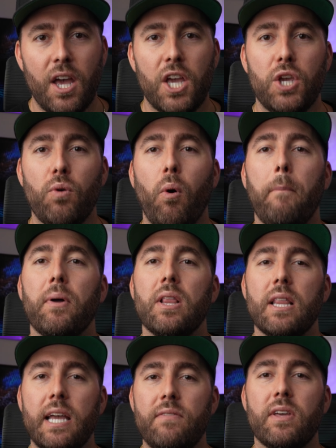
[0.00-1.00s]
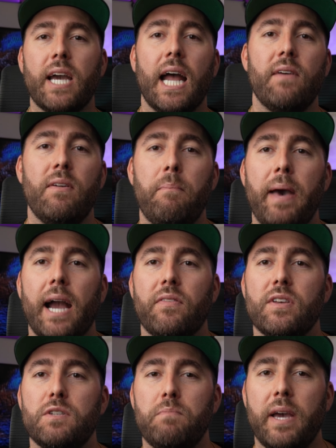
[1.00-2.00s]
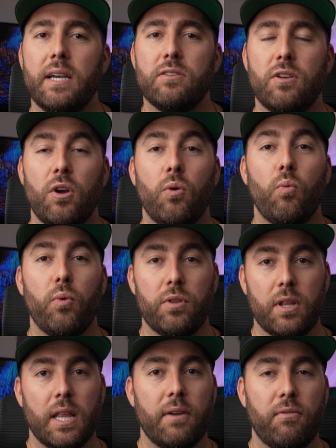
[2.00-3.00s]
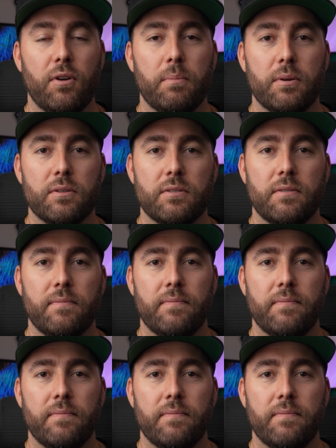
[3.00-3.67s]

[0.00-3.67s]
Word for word: You won't believe the kind of impact this makes with deliverables.